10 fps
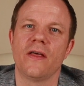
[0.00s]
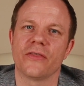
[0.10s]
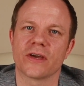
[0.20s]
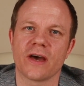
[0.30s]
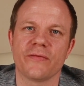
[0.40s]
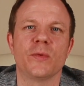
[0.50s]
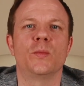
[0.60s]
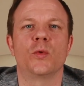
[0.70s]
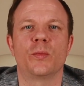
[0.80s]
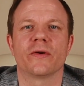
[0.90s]
The
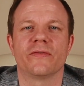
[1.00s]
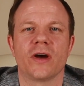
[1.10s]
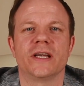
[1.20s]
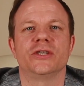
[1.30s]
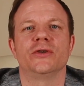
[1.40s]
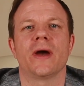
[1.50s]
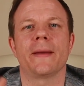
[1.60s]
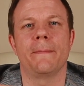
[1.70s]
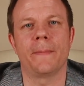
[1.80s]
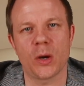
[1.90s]
government will provide you a
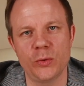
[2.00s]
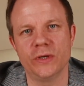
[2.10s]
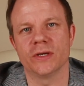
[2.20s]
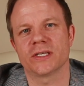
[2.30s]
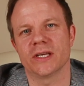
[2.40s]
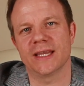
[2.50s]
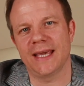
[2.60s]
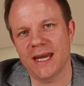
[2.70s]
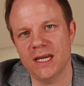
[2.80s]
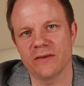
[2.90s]
bonus at the
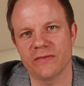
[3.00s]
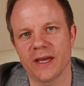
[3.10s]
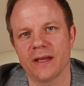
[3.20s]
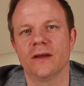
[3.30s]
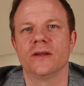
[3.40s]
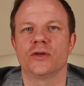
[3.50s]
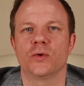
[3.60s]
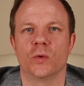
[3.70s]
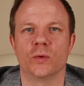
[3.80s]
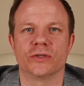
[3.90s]
end of it
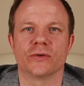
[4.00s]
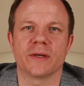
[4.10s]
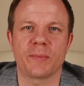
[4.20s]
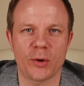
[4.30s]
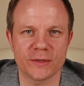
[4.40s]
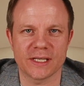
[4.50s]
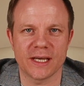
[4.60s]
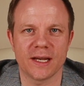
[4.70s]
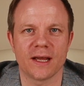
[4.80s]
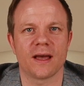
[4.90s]
towards your deposit.